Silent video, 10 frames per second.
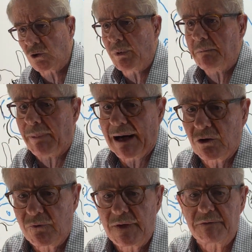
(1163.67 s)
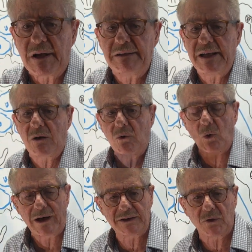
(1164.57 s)
be part of the
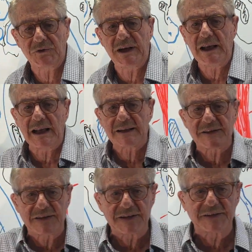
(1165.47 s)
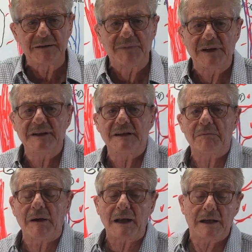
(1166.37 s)
reticuloendothelial system in the
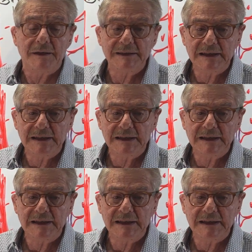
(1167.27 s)
body,